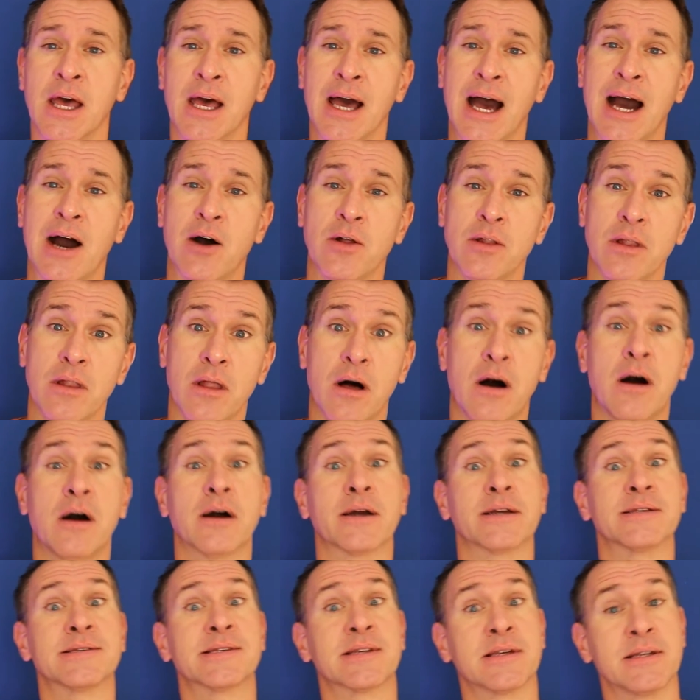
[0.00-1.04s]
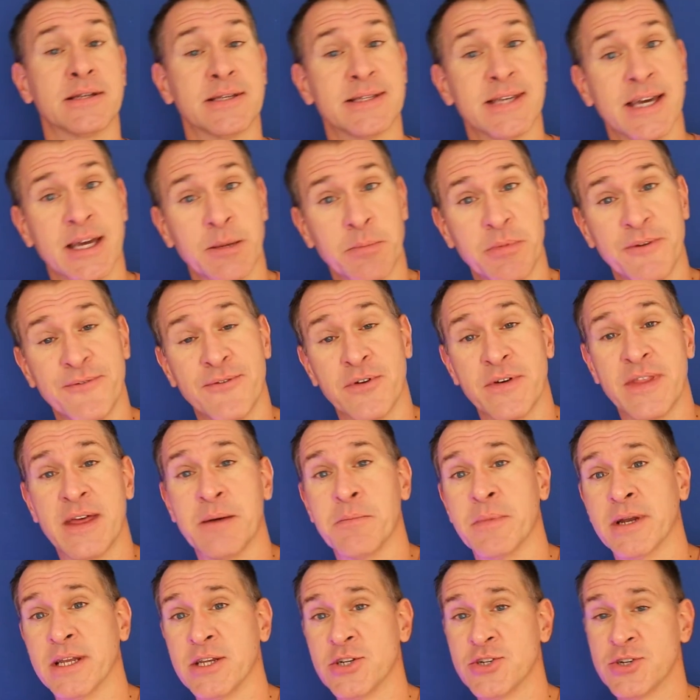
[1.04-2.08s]
How long it's going to take before that
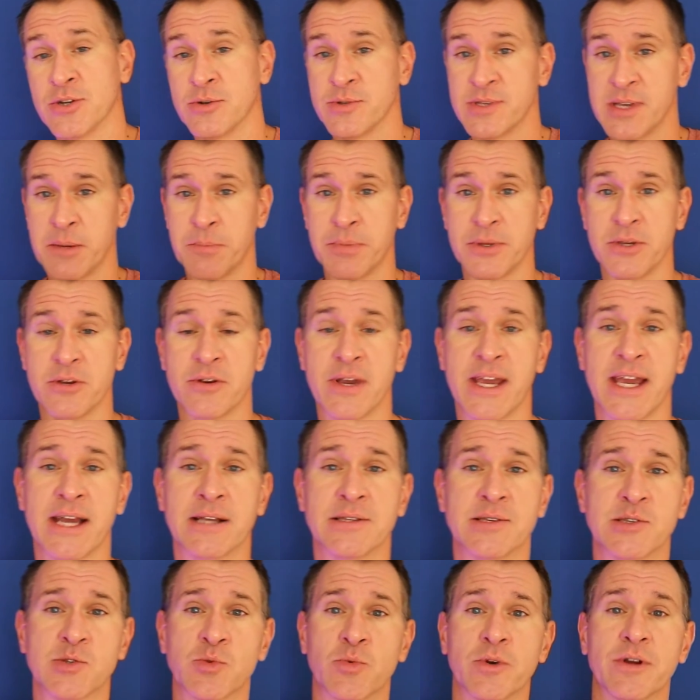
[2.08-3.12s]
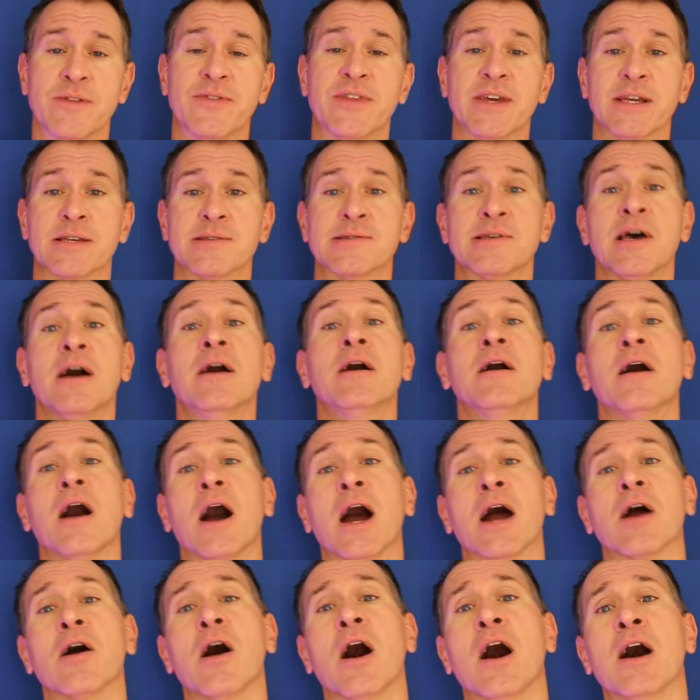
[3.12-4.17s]
money shows up in your hands is where things
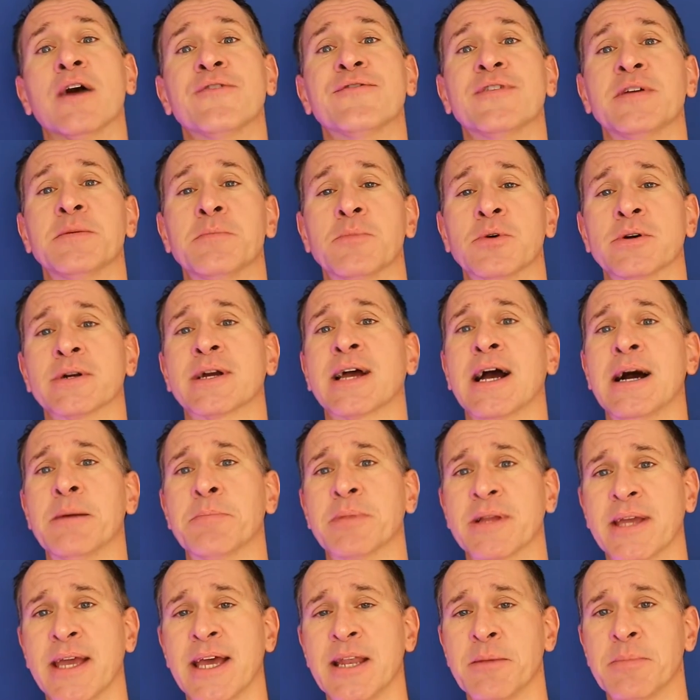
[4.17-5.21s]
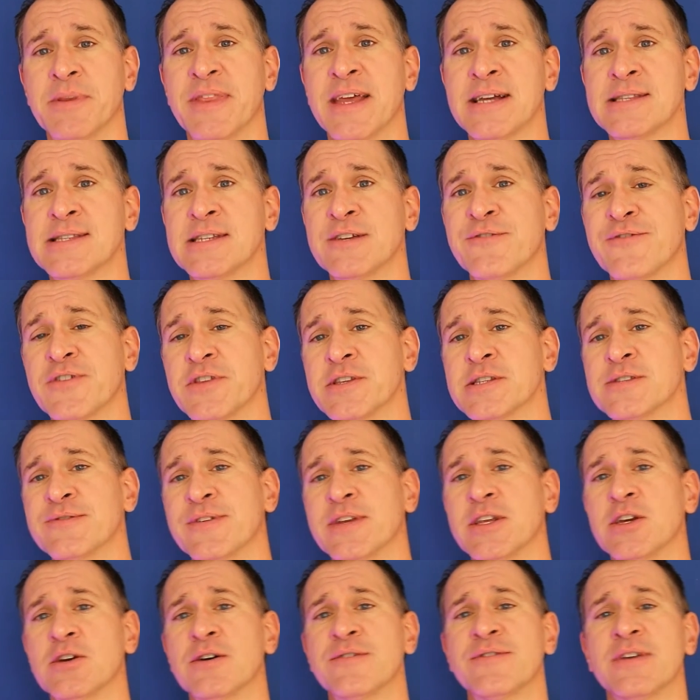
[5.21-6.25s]
are often more complicated. But that's it for this
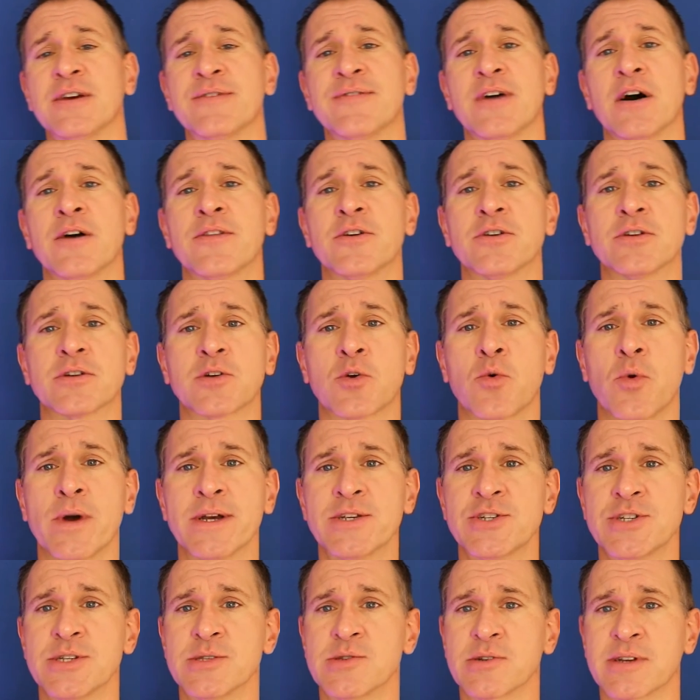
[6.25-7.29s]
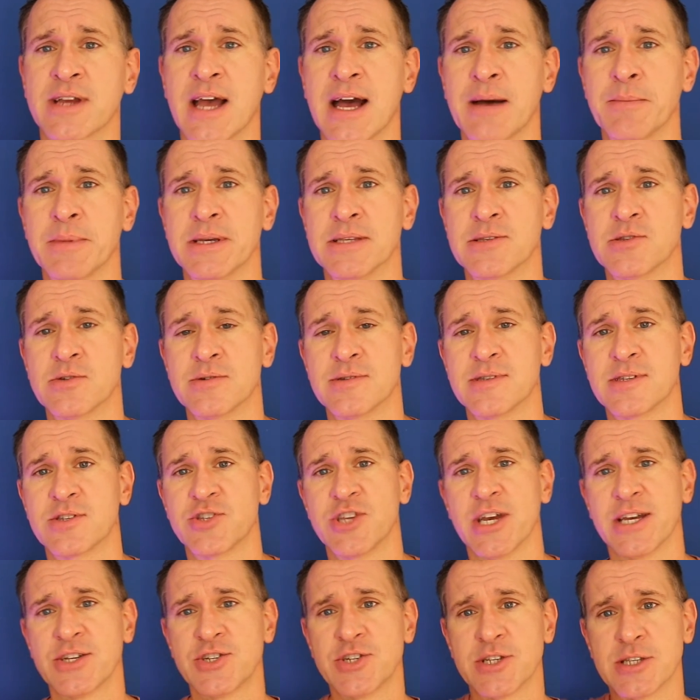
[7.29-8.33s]
video. If you have other questions or comments or
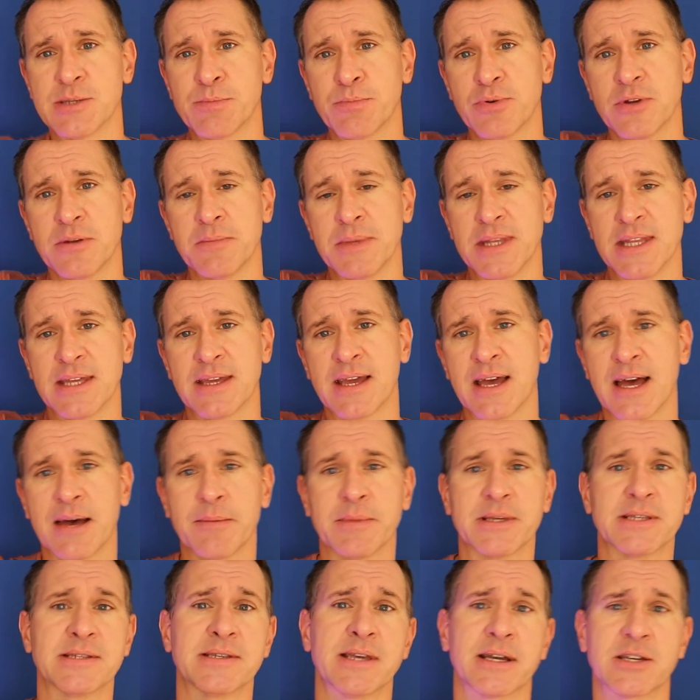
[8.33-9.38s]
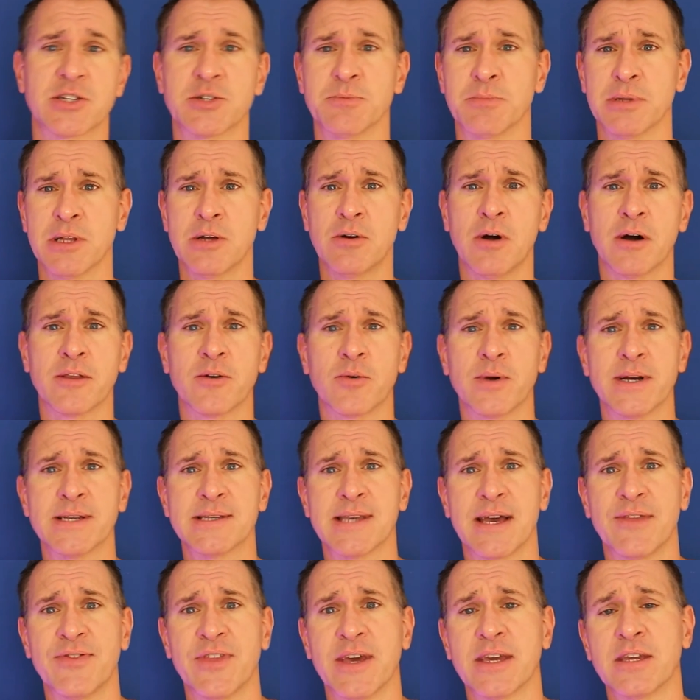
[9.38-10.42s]
suggestions, put them in the comments section below. Otherwise,
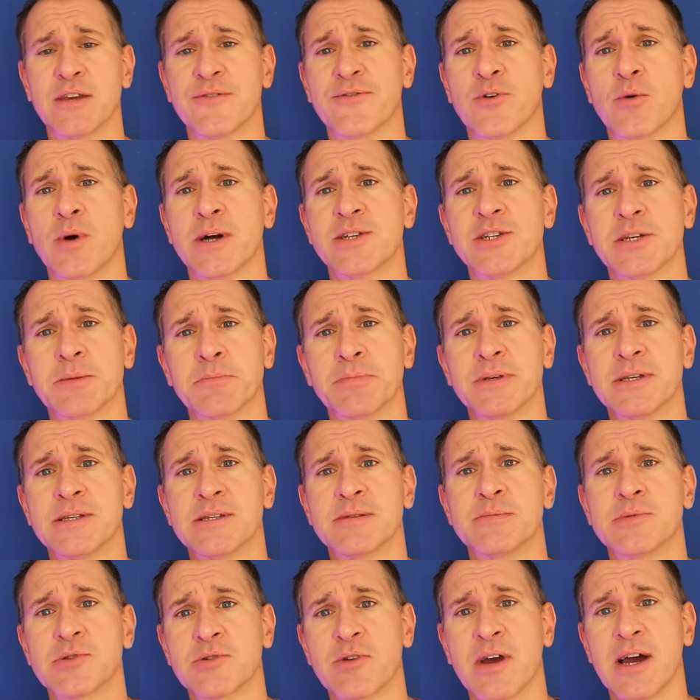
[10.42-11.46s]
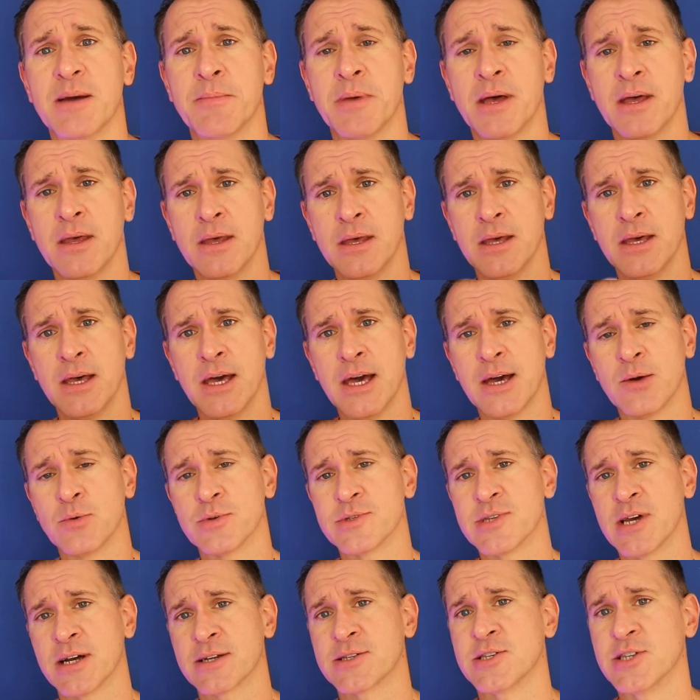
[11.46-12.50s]
I thank you for watching. Please subscribe, and we'll
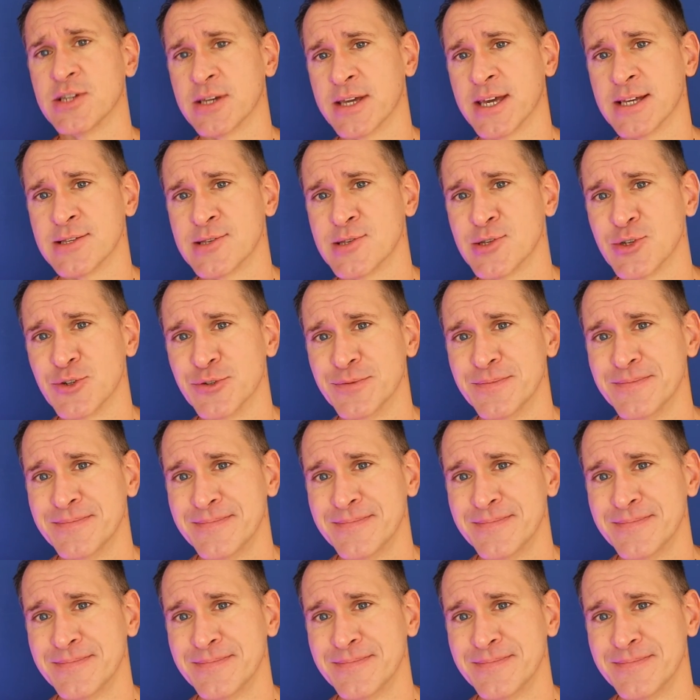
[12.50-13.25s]
talk to you again soon.